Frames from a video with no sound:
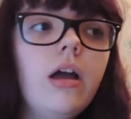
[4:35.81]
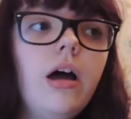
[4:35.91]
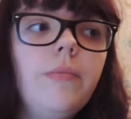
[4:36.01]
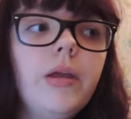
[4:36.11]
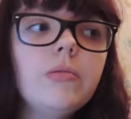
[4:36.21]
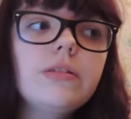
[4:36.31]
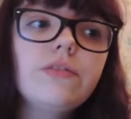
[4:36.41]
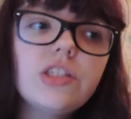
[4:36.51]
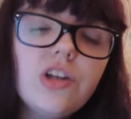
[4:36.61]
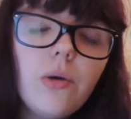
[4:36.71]
It was
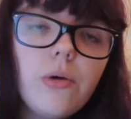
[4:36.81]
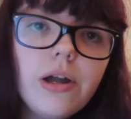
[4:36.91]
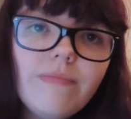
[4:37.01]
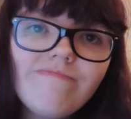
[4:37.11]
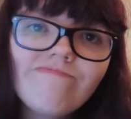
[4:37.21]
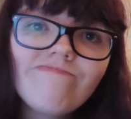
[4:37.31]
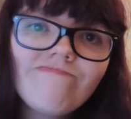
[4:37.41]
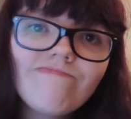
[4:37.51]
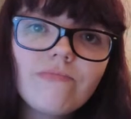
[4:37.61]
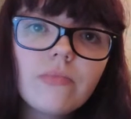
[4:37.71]
for Snow White.
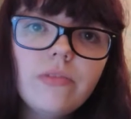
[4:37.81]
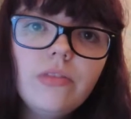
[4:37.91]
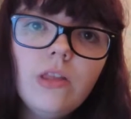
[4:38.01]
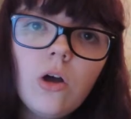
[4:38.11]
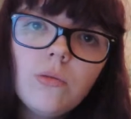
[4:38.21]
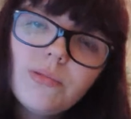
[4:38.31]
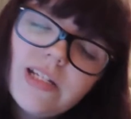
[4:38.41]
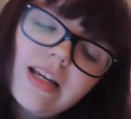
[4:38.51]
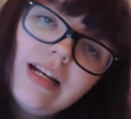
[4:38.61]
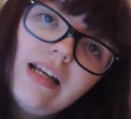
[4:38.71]
Not
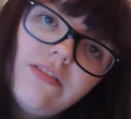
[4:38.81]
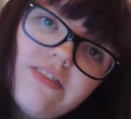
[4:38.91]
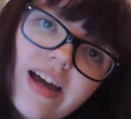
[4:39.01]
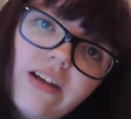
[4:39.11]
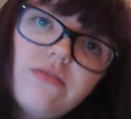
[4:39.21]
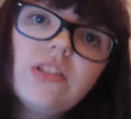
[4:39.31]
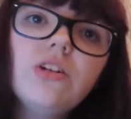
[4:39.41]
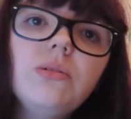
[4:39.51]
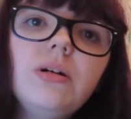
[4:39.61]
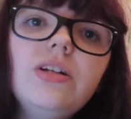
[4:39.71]
particularly a fan of
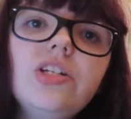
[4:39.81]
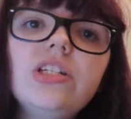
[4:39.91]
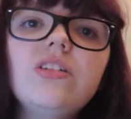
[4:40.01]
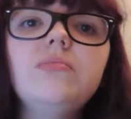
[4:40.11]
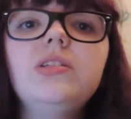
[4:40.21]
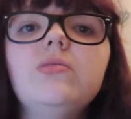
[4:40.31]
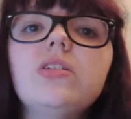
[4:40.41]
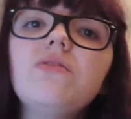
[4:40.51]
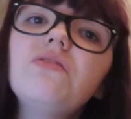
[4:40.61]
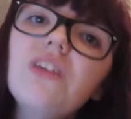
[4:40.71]
Snow White. She's not my
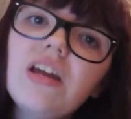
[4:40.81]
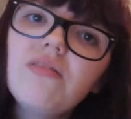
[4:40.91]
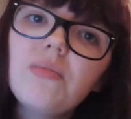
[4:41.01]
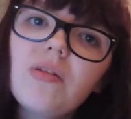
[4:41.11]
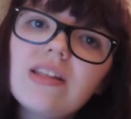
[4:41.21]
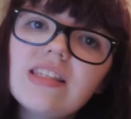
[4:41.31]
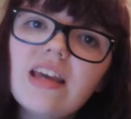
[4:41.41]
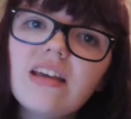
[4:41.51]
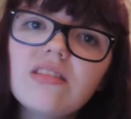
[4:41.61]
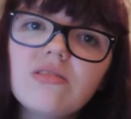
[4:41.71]
all-time favourite
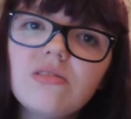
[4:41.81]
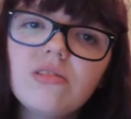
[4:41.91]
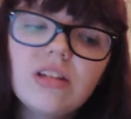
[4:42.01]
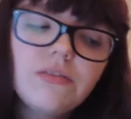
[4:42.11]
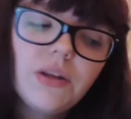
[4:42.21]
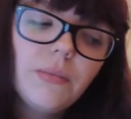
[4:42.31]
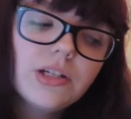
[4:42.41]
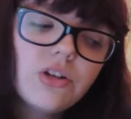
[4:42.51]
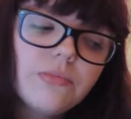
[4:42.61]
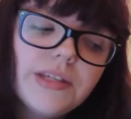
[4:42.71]
princess, or even in
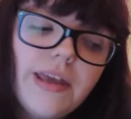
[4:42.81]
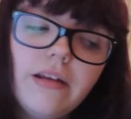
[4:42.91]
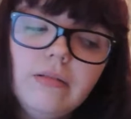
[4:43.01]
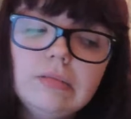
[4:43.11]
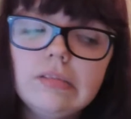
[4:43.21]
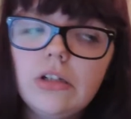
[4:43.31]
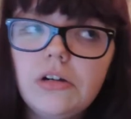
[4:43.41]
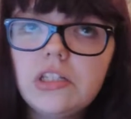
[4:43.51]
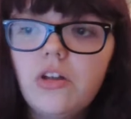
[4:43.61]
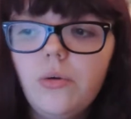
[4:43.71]
my top 10.
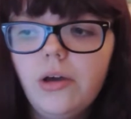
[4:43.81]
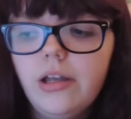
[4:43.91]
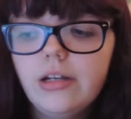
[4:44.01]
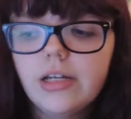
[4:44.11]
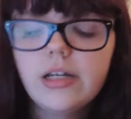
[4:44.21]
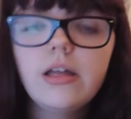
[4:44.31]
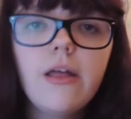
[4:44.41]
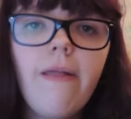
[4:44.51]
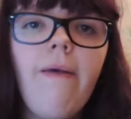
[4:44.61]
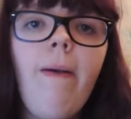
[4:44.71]
Sorry, Snow White.
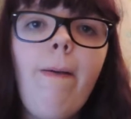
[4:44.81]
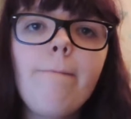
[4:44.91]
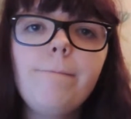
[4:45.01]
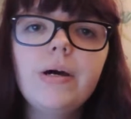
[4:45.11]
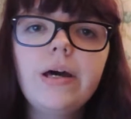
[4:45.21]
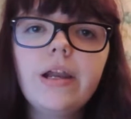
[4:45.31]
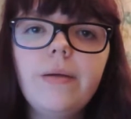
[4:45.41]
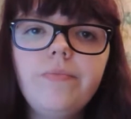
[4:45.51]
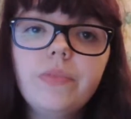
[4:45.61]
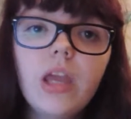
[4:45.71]
But
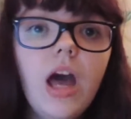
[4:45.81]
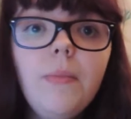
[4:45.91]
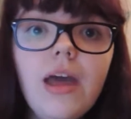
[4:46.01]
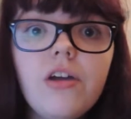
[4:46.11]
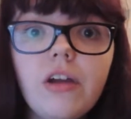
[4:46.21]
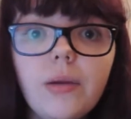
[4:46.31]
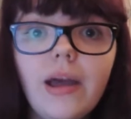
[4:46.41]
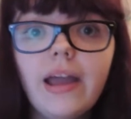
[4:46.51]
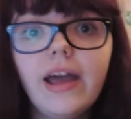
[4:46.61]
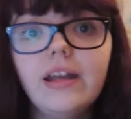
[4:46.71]
I met her
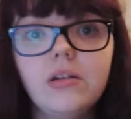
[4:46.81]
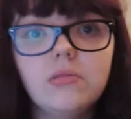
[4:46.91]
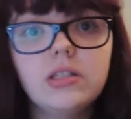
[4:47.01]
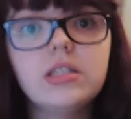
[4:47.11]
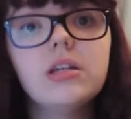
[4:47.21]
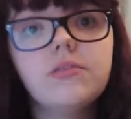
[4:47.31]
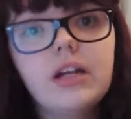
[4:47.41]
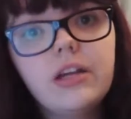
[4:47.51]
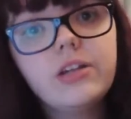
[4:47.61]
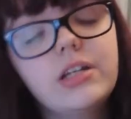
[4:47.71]
anyway, and it was a
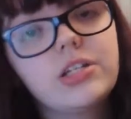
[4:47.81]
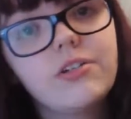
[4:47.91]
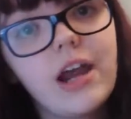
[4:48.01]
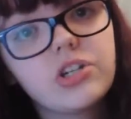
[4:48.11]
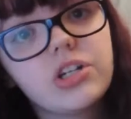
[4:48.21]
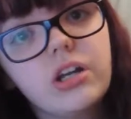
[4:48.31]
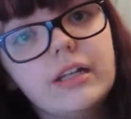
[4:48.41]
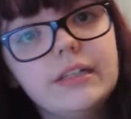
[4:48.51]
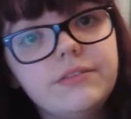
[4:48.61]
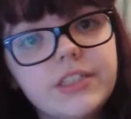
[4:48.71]
really good interaction.
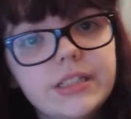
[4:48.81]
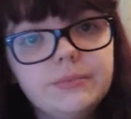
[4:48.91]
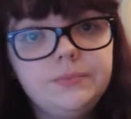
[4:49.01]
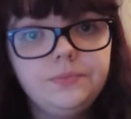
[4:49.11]
I loved it.